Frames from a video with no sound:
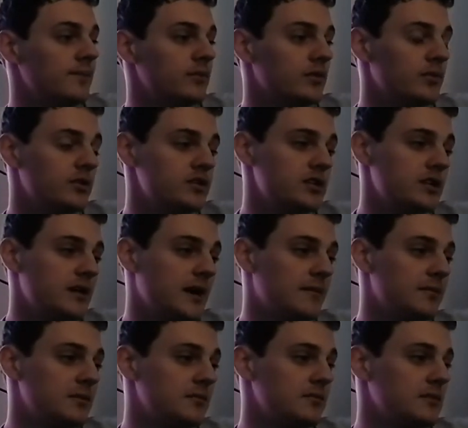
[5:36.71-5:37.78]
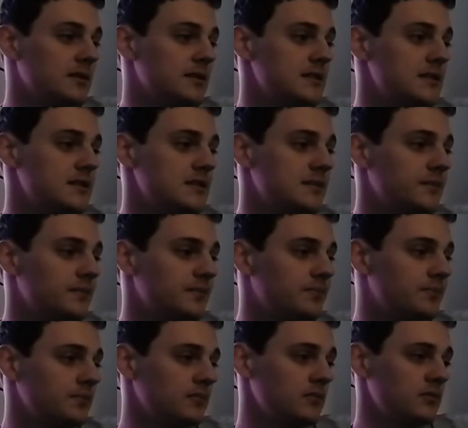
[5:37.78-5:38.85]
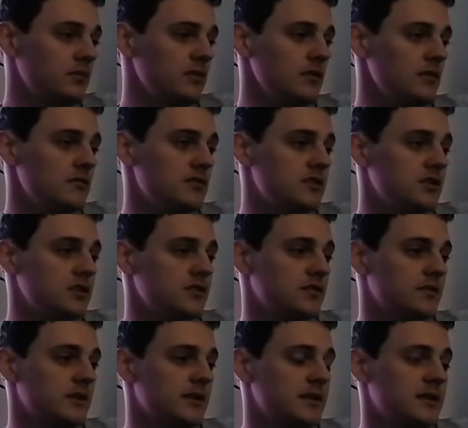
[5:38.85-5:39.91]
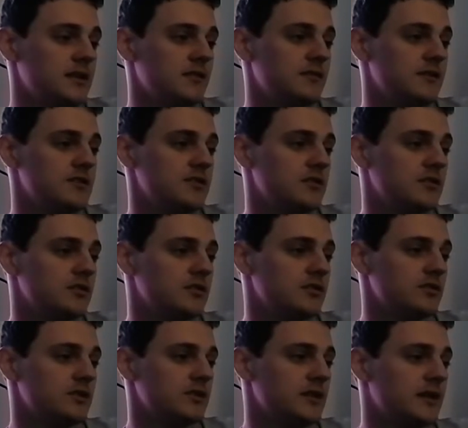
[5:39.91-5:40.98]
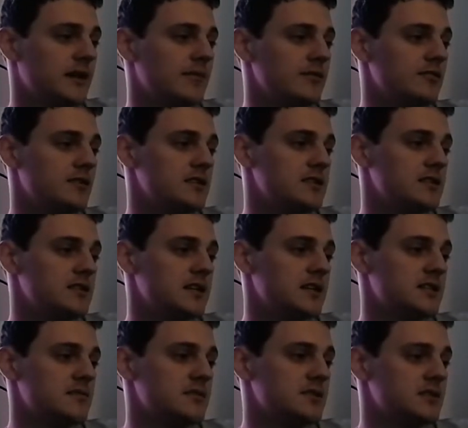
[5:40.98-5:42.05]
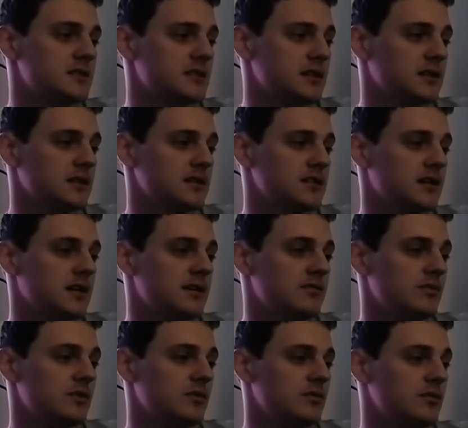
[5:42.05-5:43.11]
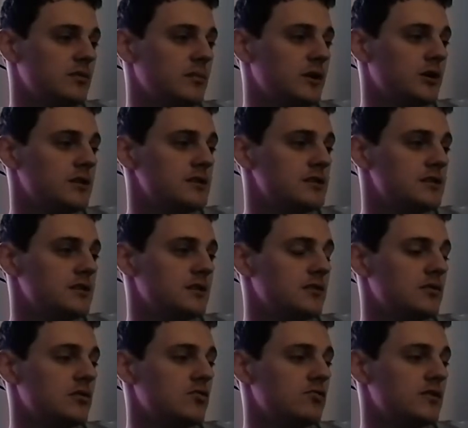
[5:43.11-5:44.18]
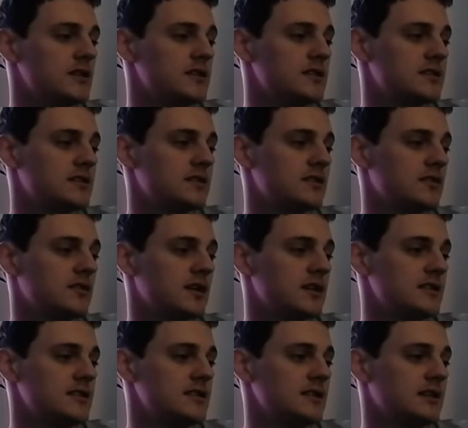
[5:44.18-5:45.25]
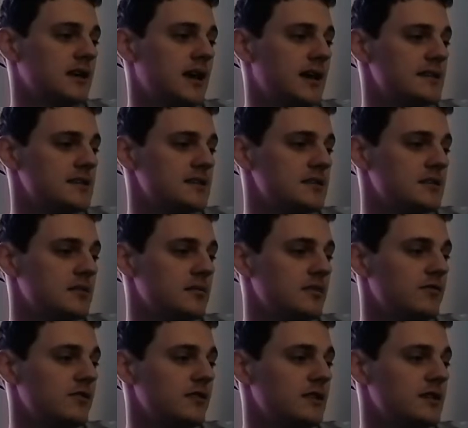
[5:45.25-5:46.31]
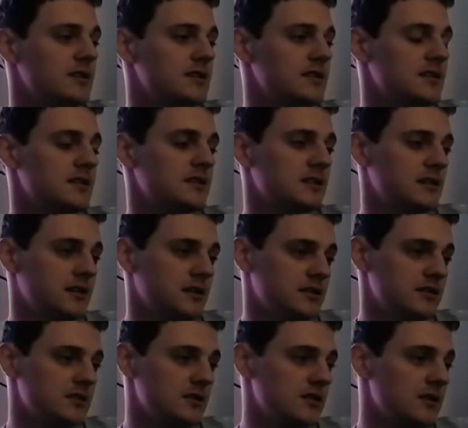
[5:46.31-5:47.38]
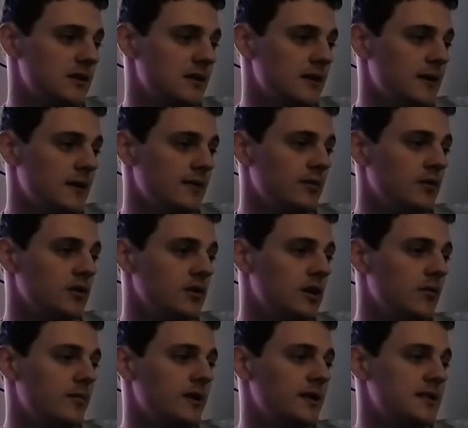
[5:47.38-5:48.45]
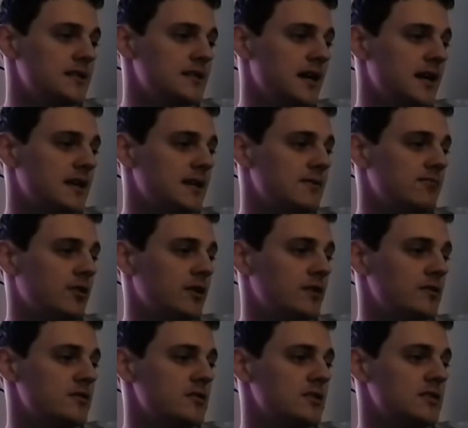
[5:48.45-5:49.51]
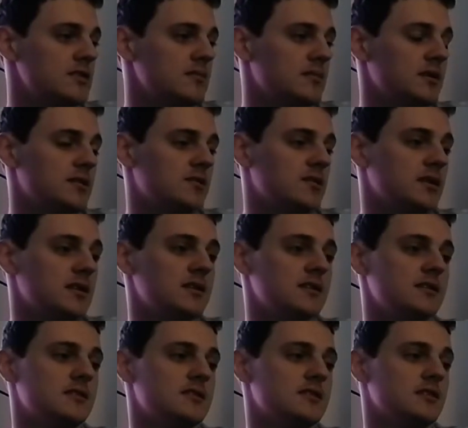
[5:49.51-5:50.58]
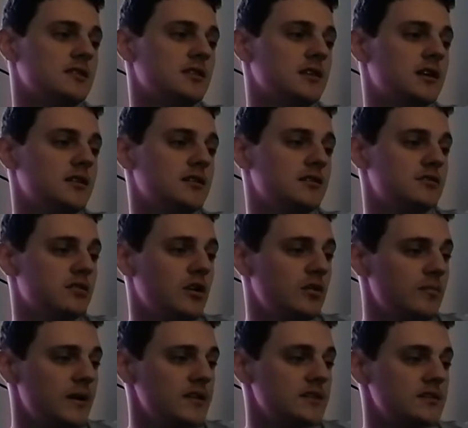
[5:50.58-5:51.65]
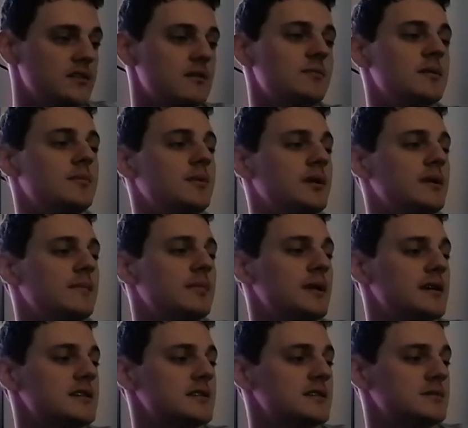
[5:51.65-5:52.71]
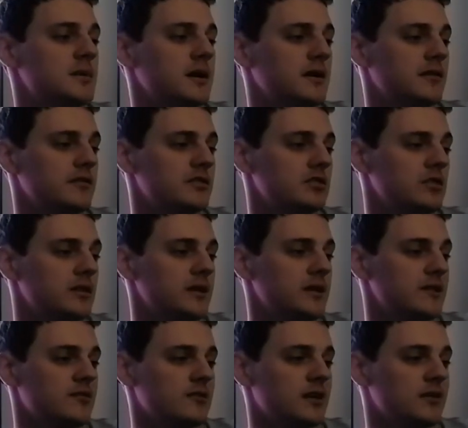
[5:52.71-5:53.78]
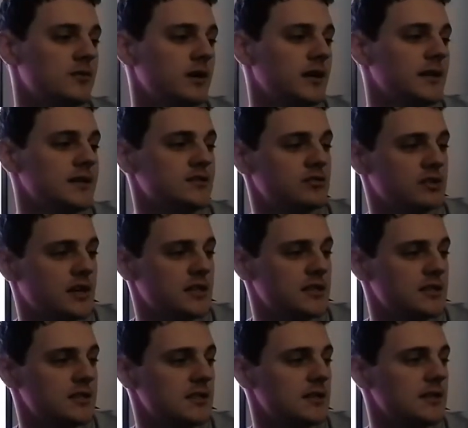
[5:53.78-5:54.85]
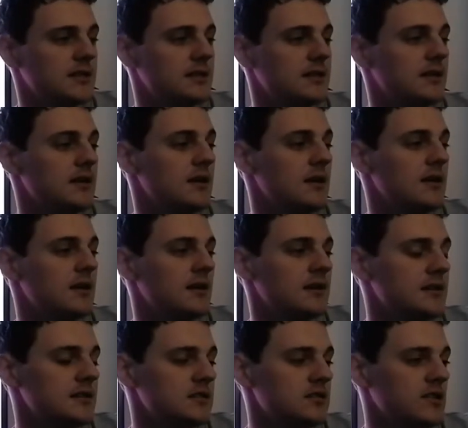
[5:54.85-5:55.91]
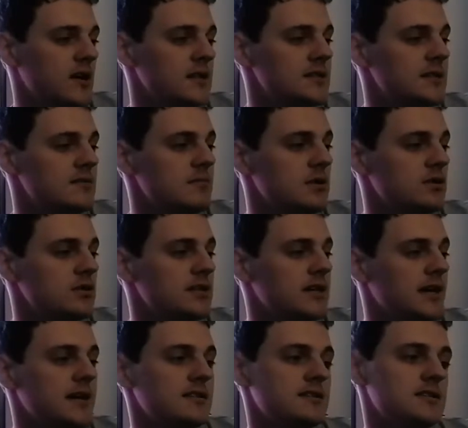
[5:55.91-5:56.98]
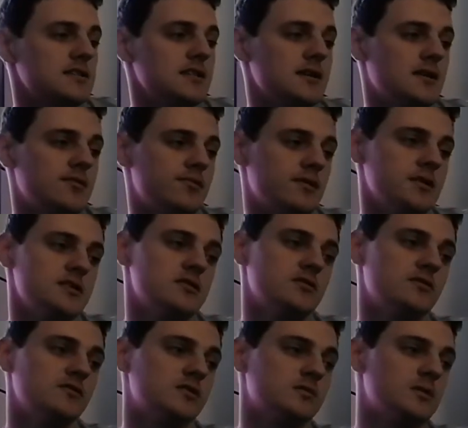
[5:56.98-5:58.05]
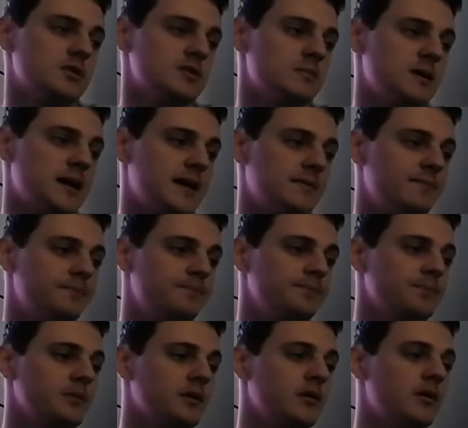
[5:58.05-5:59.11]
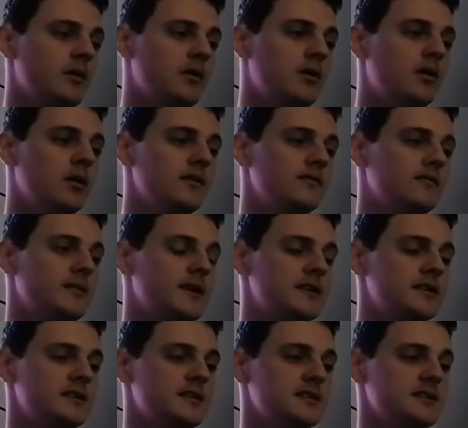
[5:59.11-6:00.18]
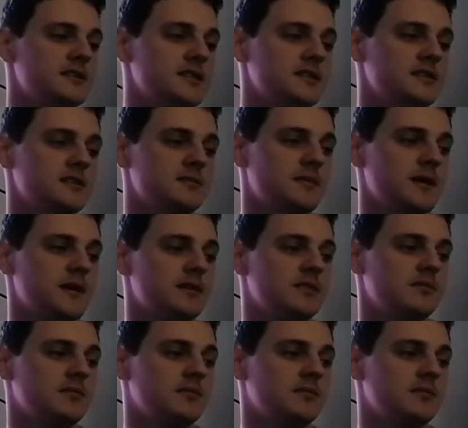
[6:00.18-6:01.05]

What should happen is results from either individual or joint dynamic risk assessments are shared with all commanders so that all risks, threats, and hazards can be fully considered and understood. With a common understanding, priorities can be agreed and control measures can be put in place as part of a jointly agreed working strategy leading an integrated multi-agency operational response plan. All information and decisions made should